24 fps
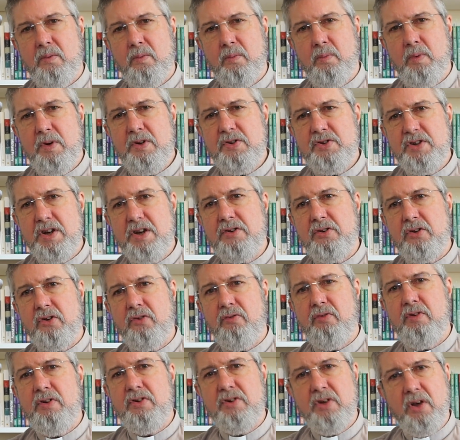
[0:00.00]
When
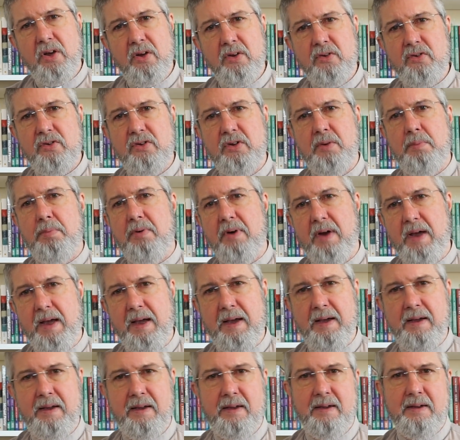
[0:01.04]
Jesus returns to
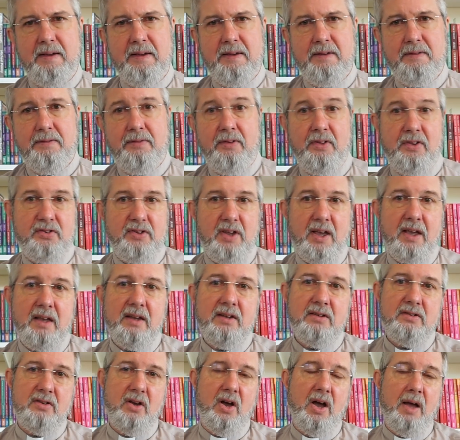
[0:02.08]
prayer for the
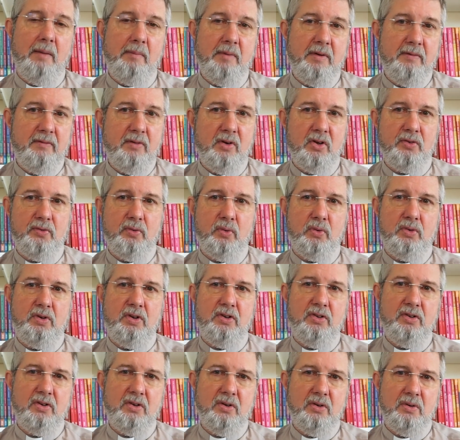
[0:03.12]
second time in verse
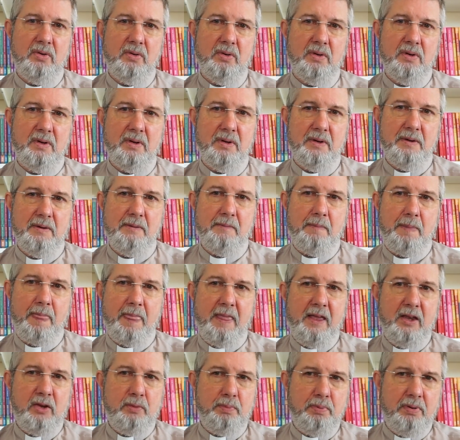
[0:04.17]
42,
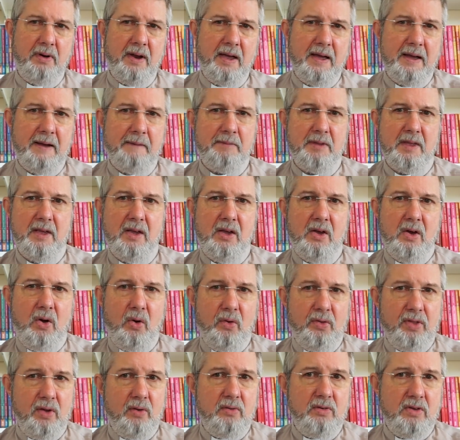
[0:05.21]
his prayer,
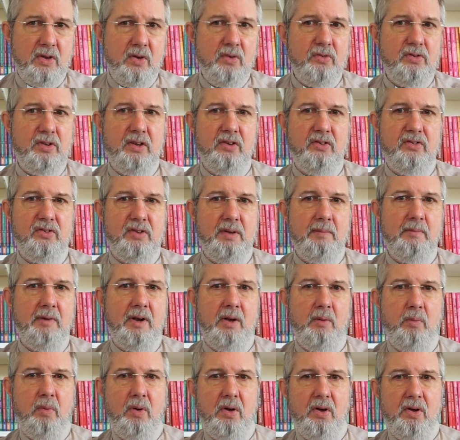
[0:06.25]
although using
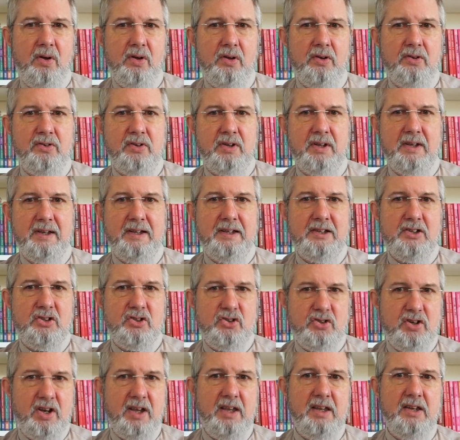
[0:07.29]
similar words, has
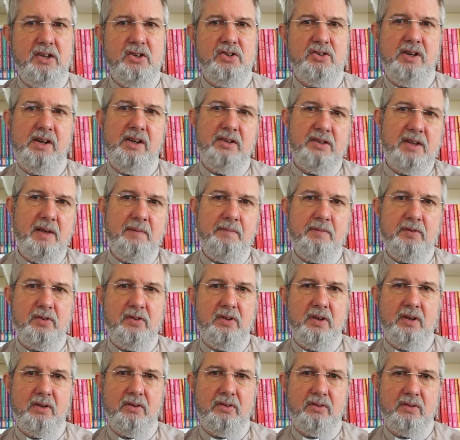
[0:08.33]
changed in its
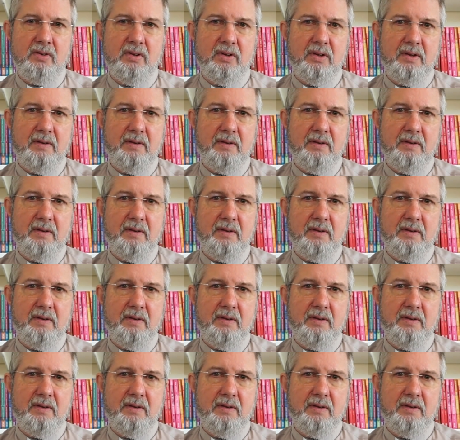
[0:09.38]
emphasis.